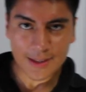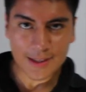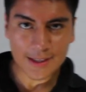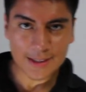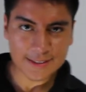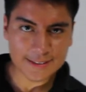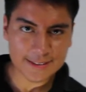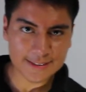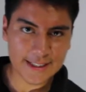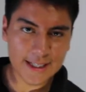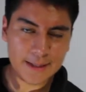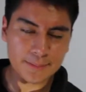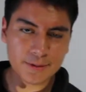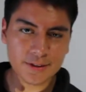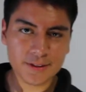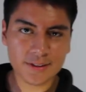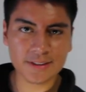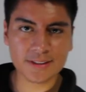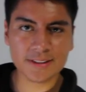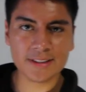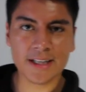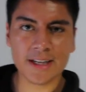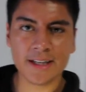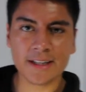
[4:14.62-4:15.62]

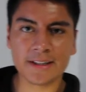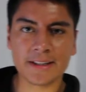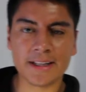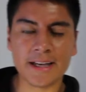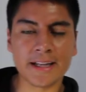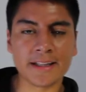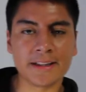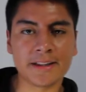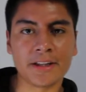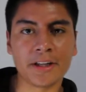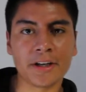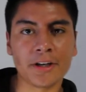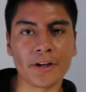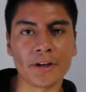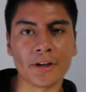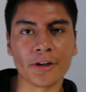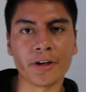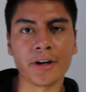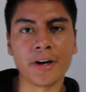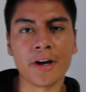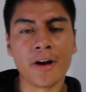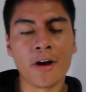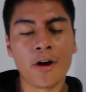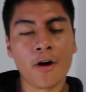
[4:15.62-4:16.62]
Samsung said that
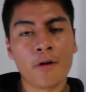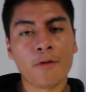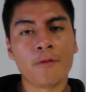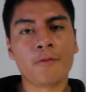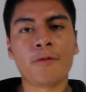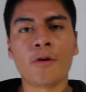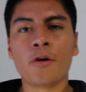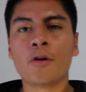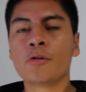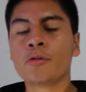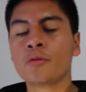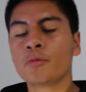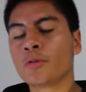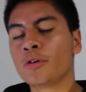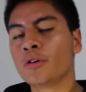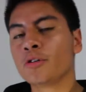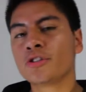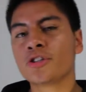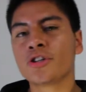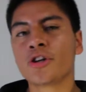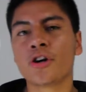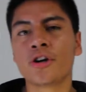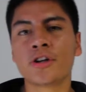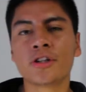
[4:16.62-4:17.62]
their phone
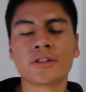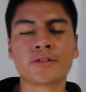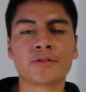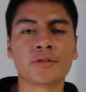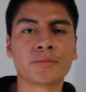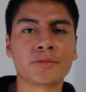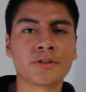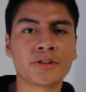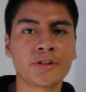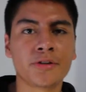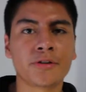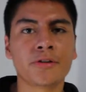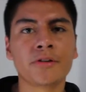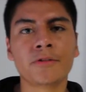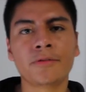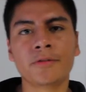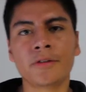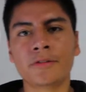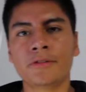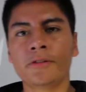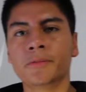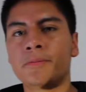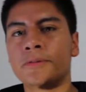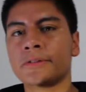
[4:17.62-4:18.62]
will charge from 0 to
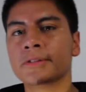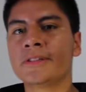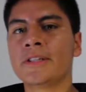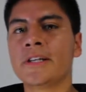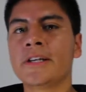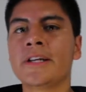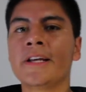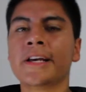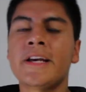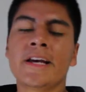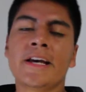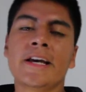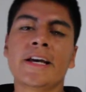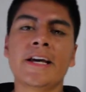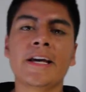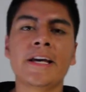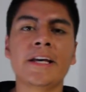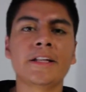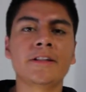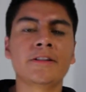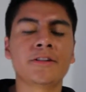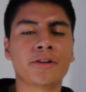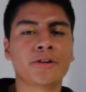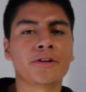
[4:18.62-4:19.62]
50%
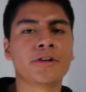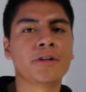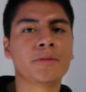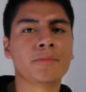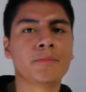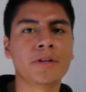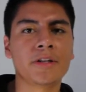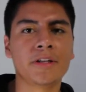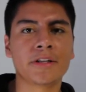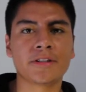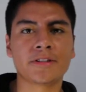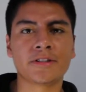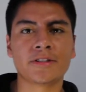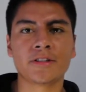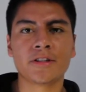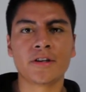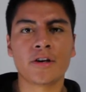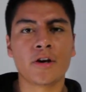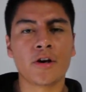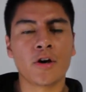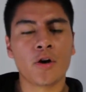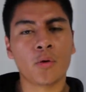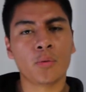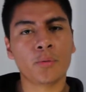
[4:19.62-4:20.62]
in 30 minutes,
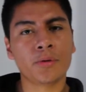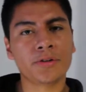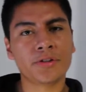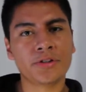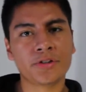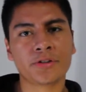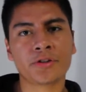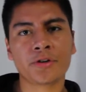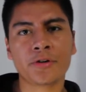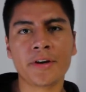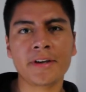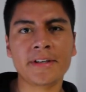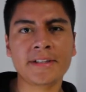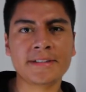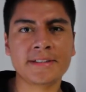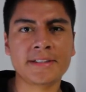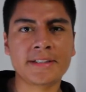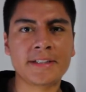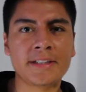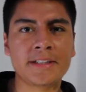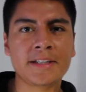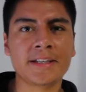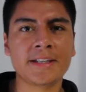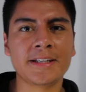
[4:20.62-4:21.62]
which is
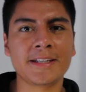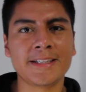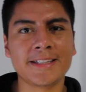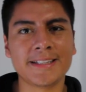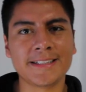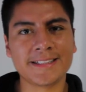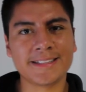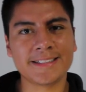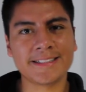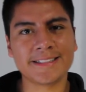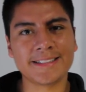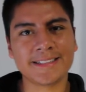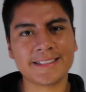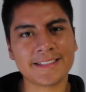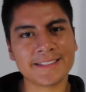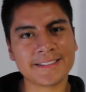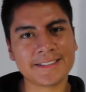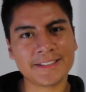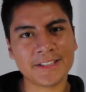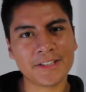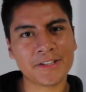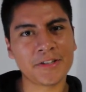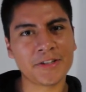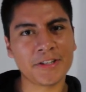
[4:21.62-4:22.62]
crazy
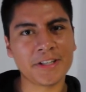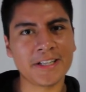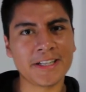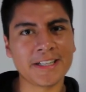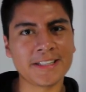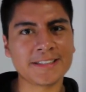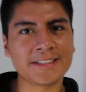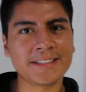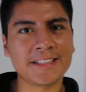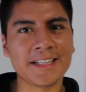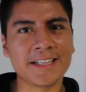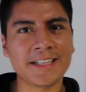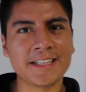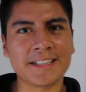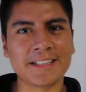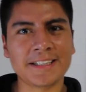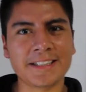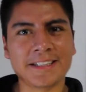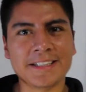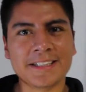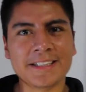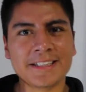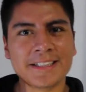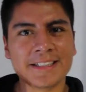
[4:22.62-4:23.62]
considering it's
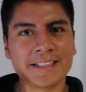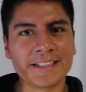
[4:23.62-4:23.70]
a